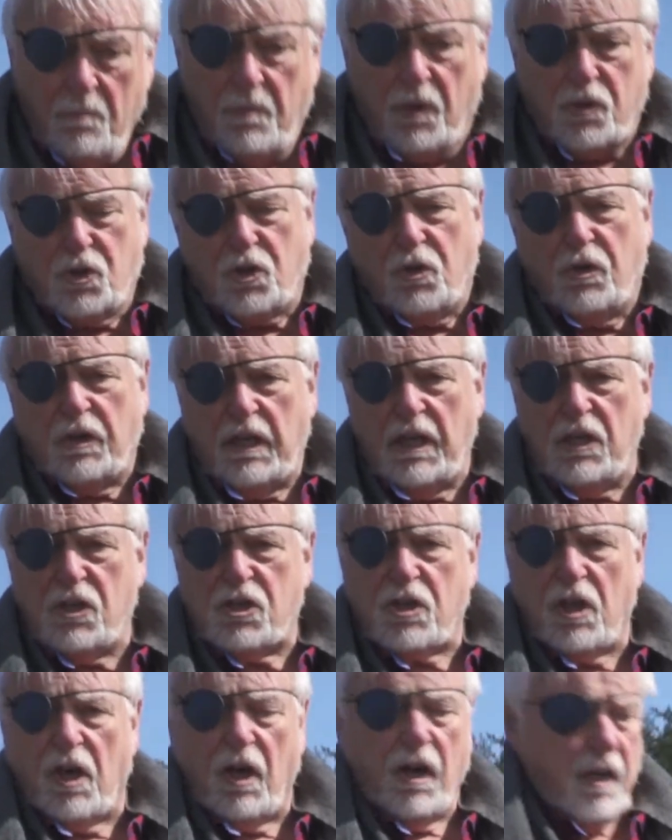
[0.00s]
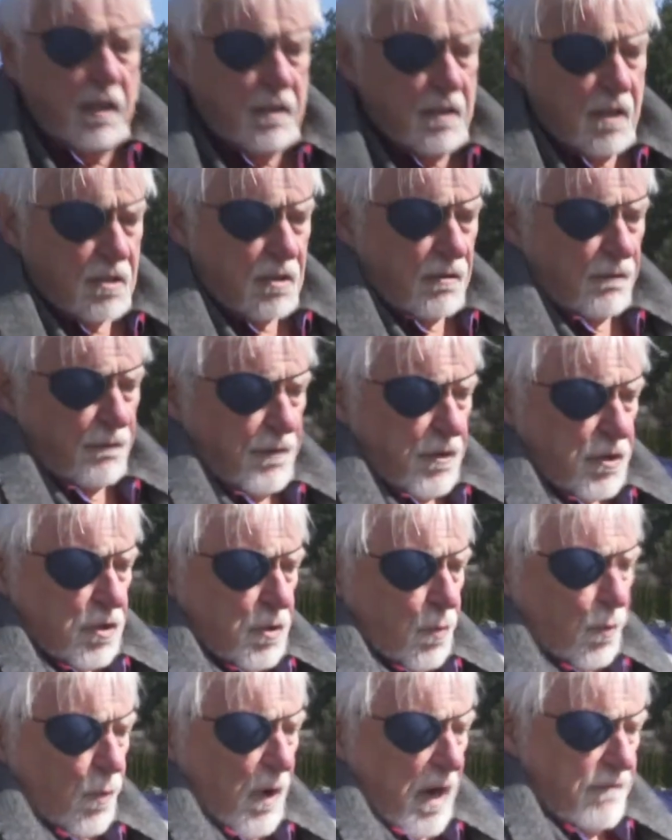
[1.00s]
but during each tide there's
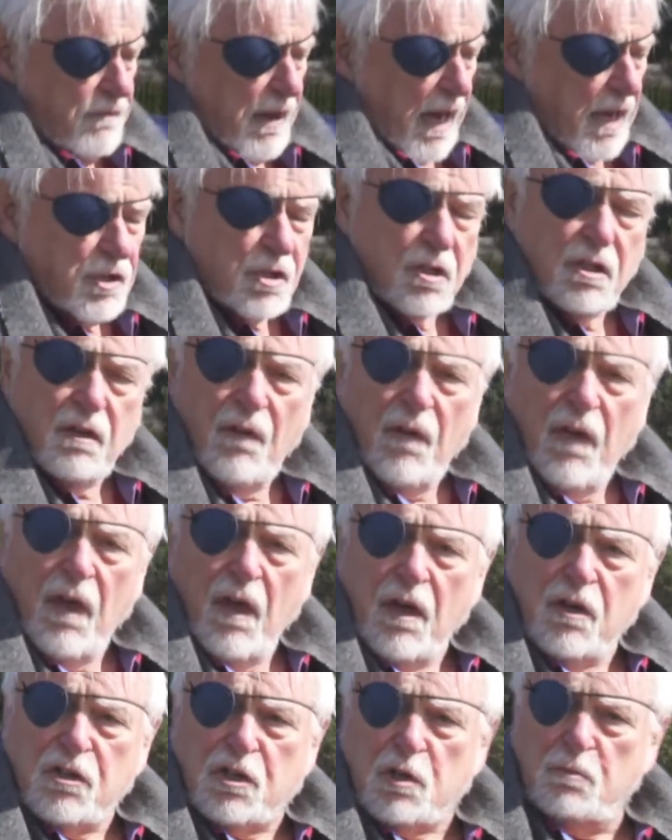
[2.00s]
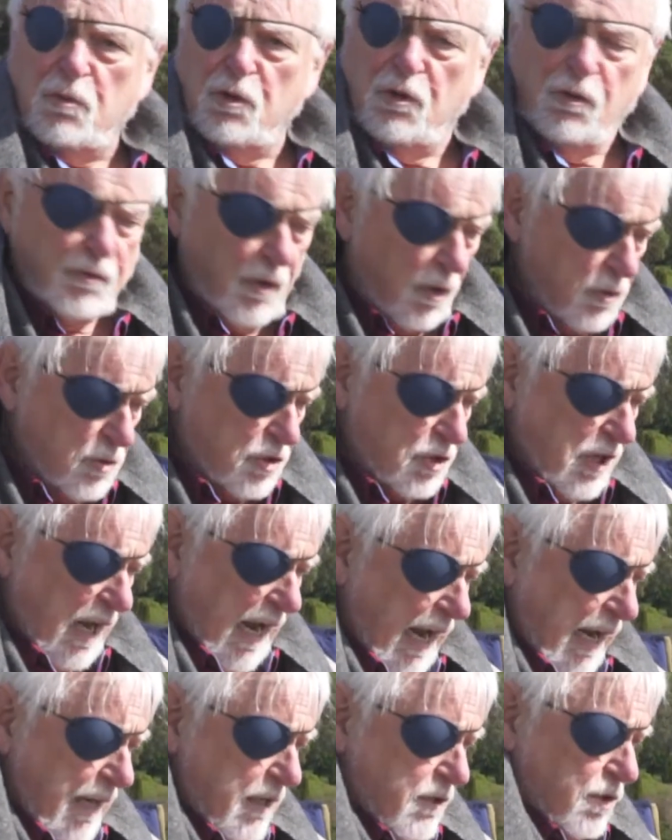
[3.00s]
sufficient wave action to move those
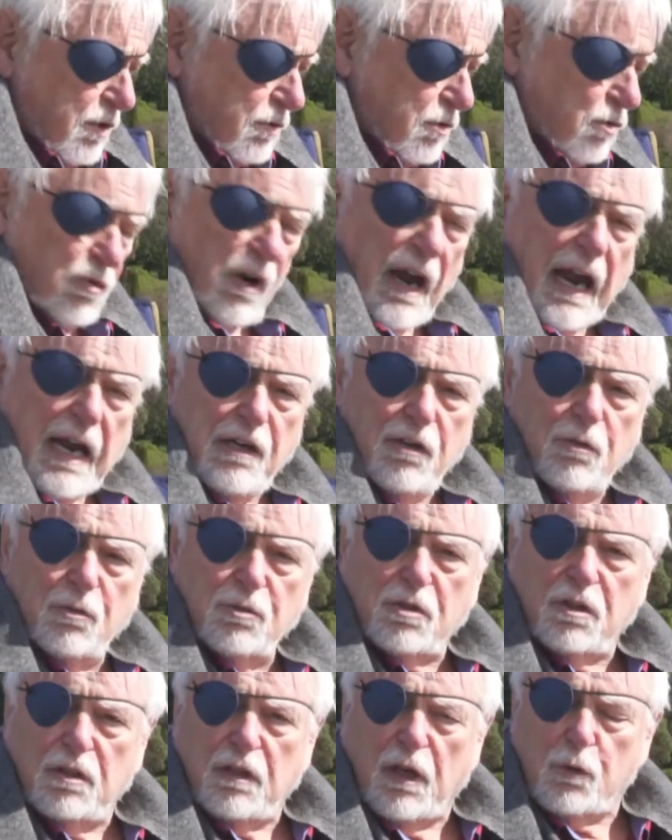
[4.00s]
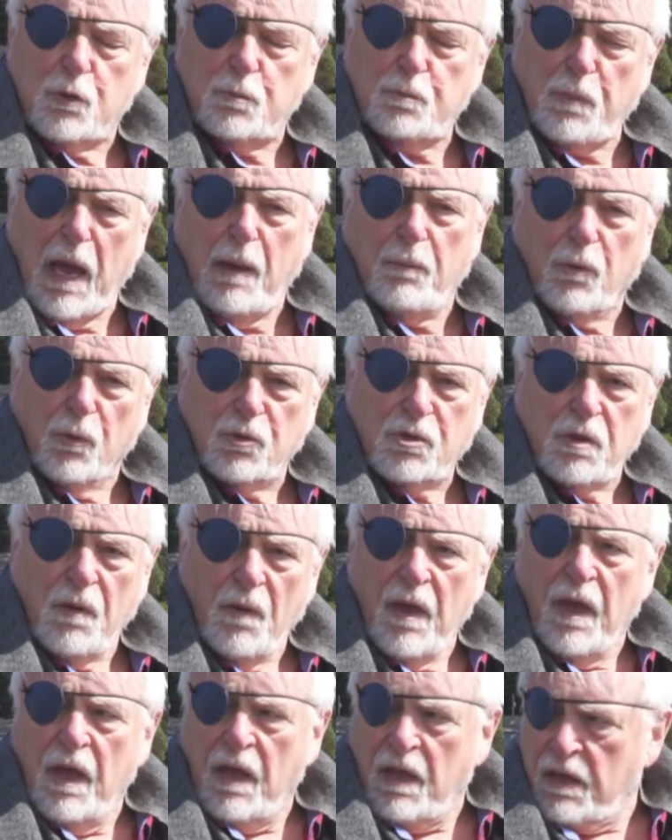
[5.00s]
sands, those granules and those pebbles.
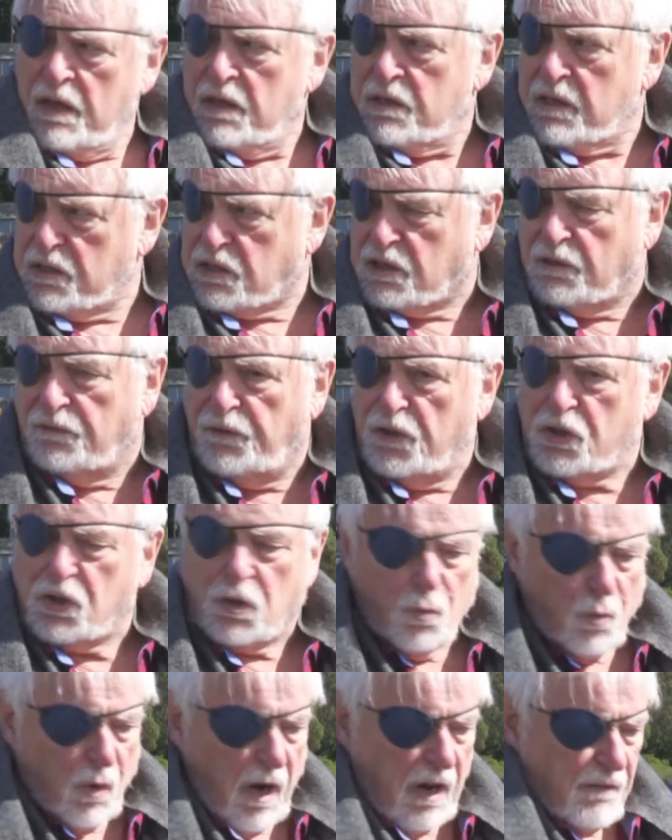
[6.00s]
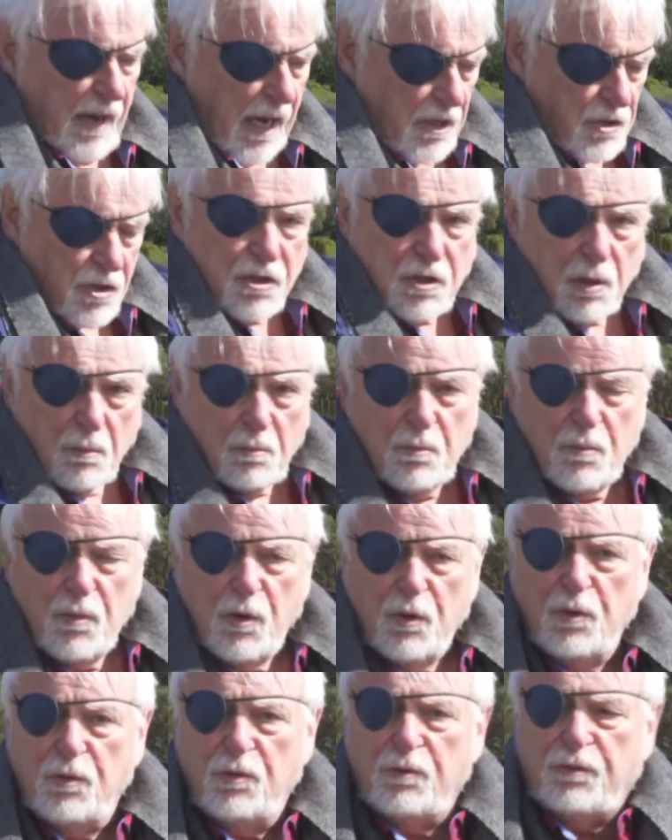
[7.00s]
There's sufficient wave action to
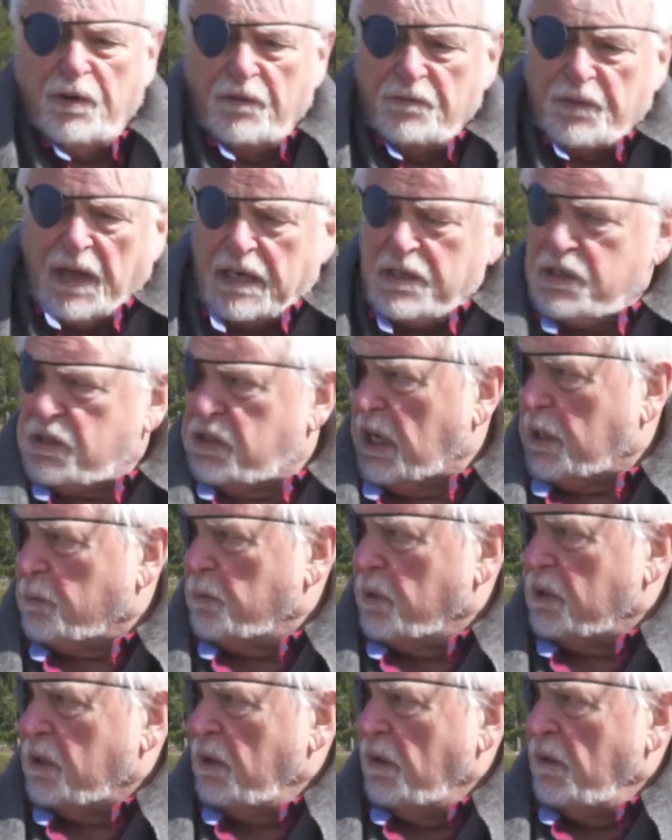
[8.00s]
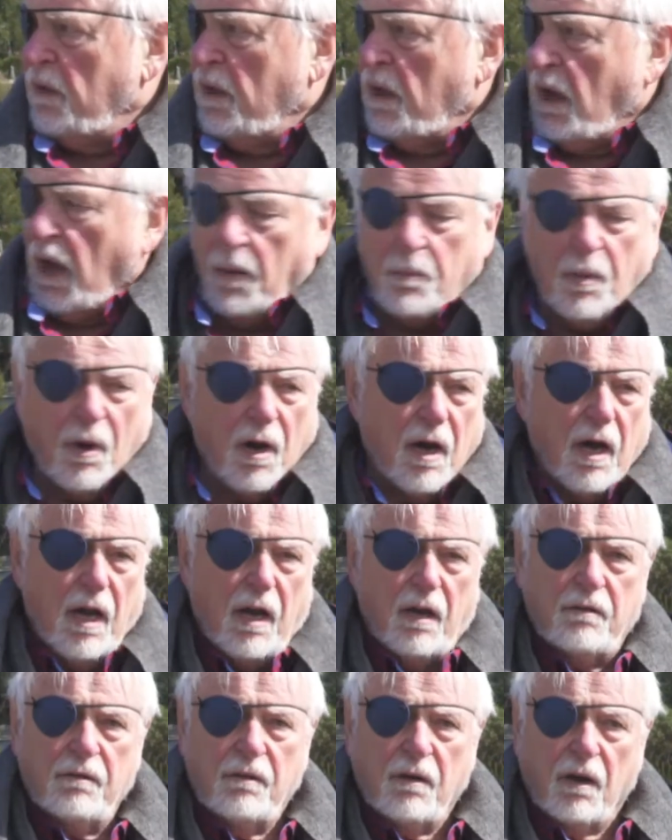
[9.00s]
move that sediment up
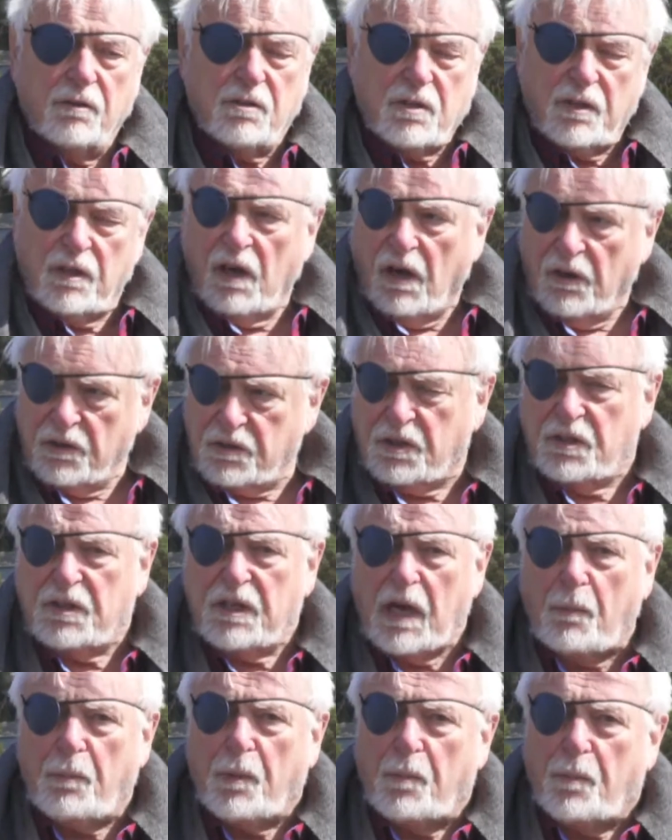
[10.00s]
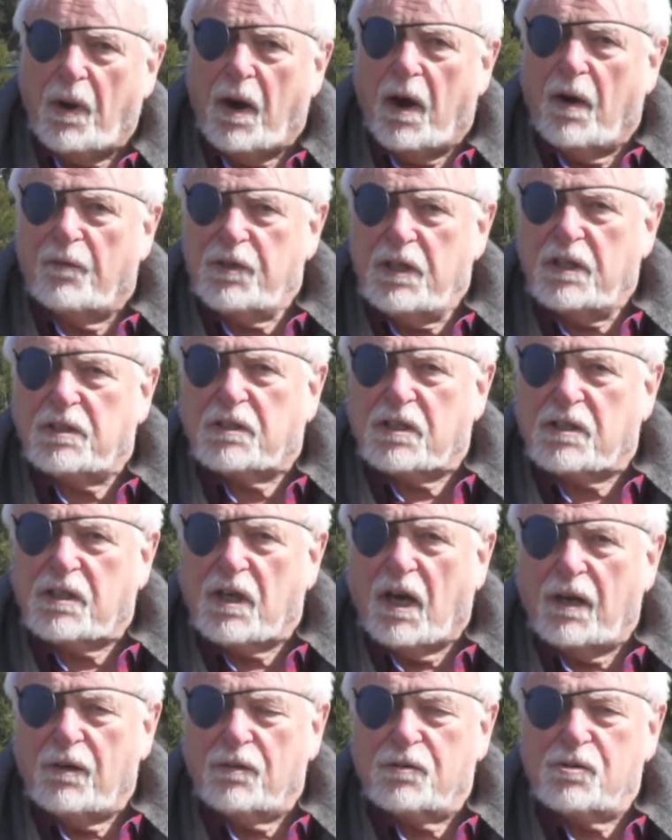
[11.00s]
higher onto the upper part of the
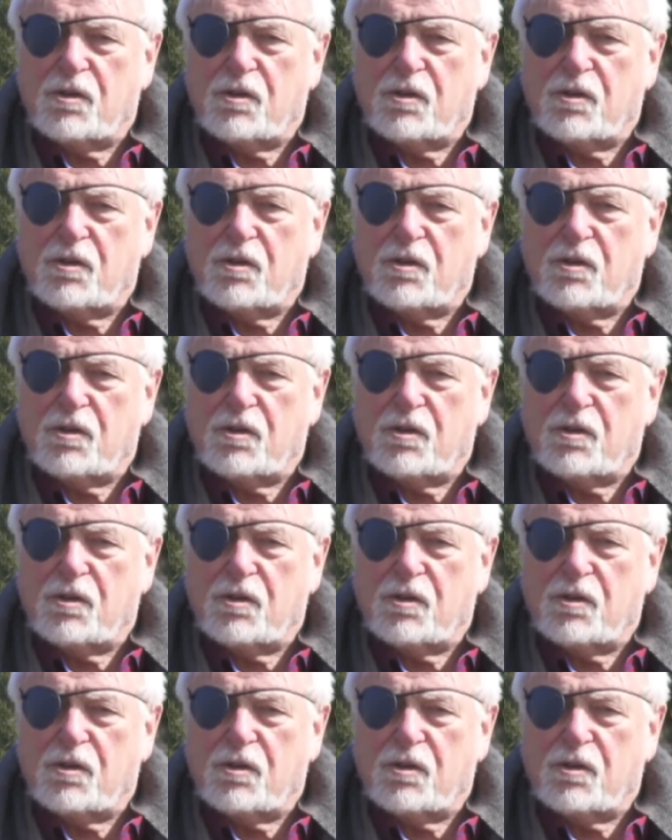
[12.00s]
intertidal